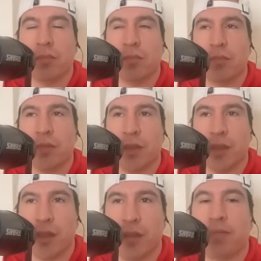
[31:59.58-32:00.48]

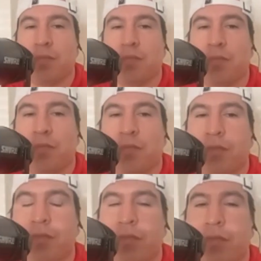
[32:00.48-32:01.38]

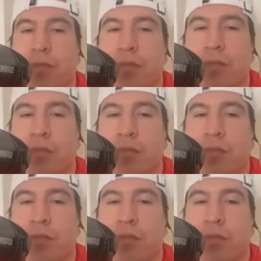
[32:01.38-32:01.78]
(silent)